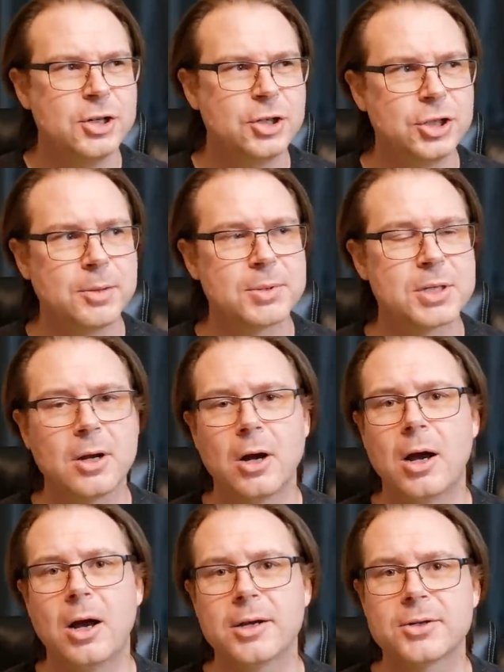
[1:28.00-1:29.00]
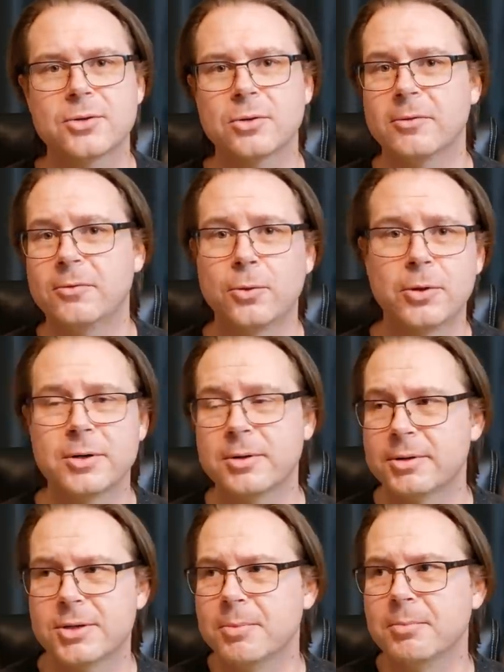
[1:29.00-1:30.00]
ship's cost, or
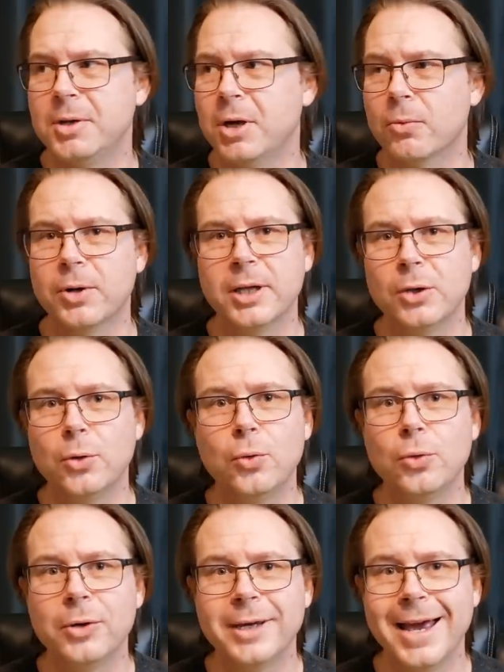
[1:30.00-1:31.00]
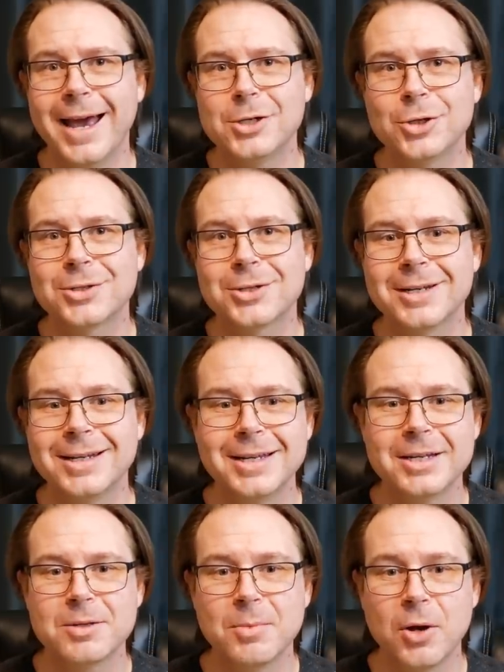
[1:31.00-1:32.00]
afford some really cool gadgets and
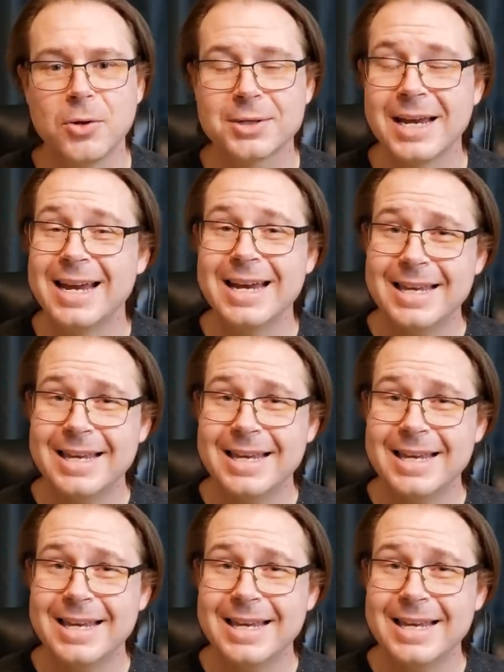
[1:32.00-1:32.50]
gizmos,